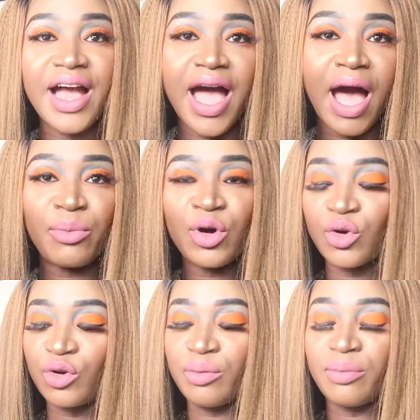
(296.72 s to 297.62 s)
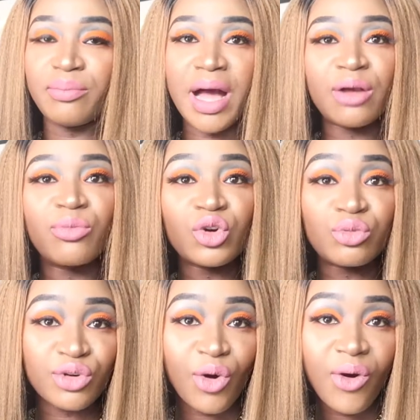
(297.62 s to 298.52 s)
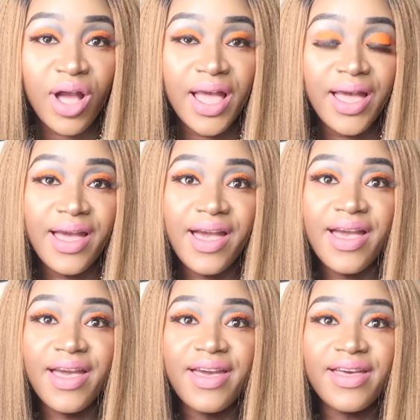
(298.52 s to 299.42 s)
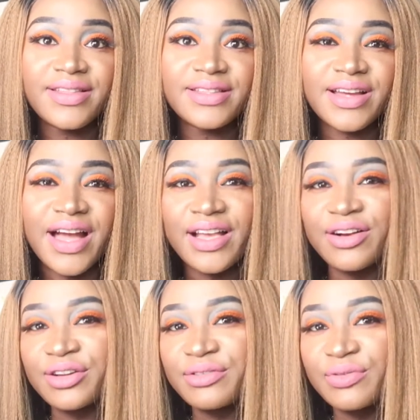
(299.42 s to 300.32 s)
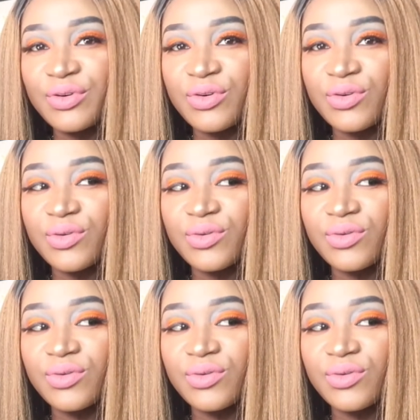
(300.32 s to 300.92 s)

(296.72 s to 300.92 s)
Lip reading: Apple MacBook Pro. and I got it for